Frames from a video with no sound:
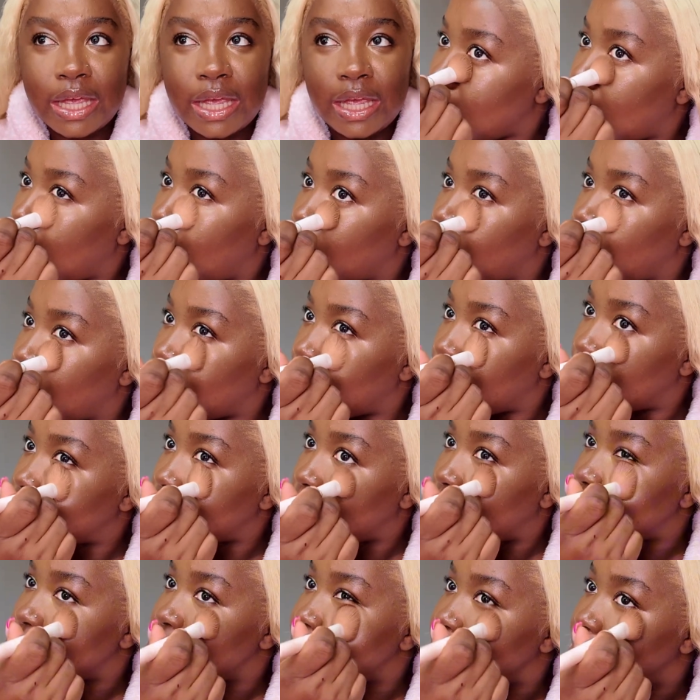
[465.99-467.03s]
So I woke up
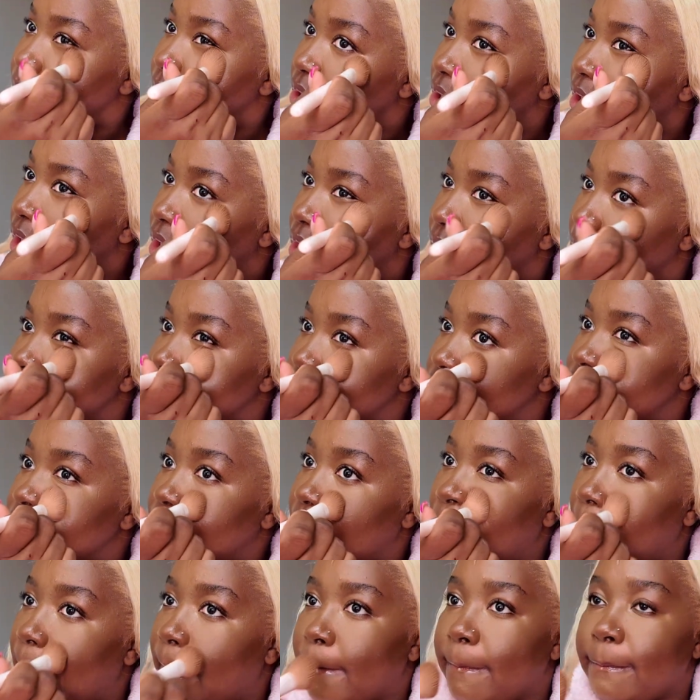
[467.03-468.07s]
last week and I just
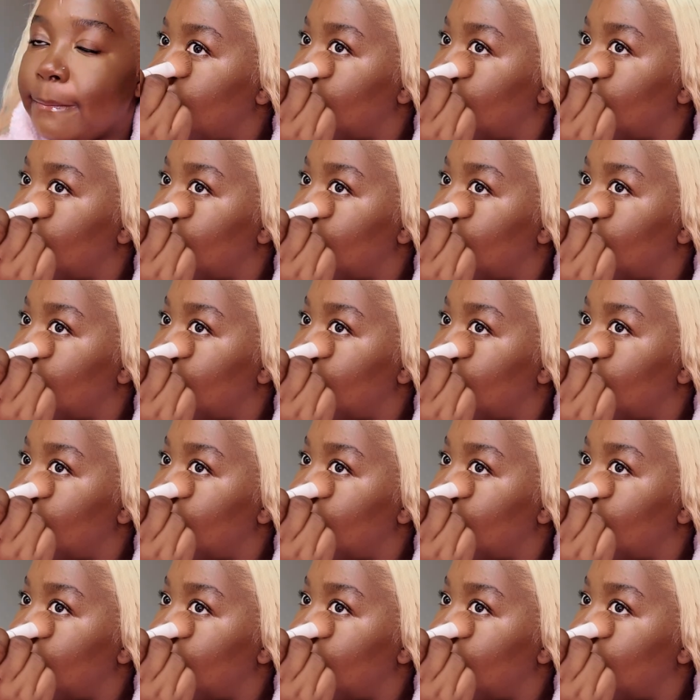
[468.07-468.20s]
said,